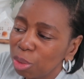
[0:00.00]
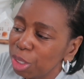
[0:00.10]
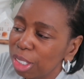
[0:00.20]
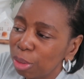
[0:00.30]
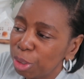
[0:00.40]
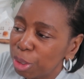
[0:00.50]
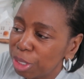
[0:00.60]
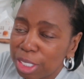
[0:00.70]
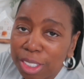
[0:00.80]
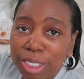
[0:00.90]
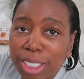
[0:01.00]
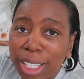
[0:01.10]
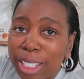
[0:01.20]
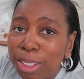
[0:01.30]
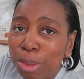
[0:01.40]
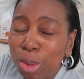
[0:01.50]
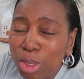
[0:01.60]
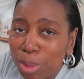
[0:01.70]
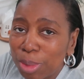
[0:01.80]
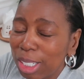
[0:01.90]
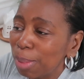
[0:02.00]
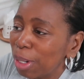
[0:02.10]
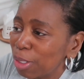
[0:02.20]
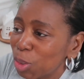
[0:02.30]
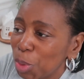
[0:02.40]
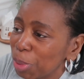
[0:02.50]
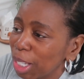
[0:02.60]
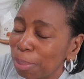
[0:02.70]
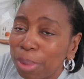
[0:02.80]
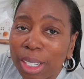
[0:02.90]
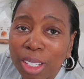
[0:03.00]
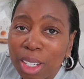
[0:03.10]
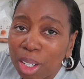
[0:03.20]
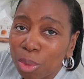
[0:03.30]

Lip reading: reed diffusers because in the autumn time I swapped out my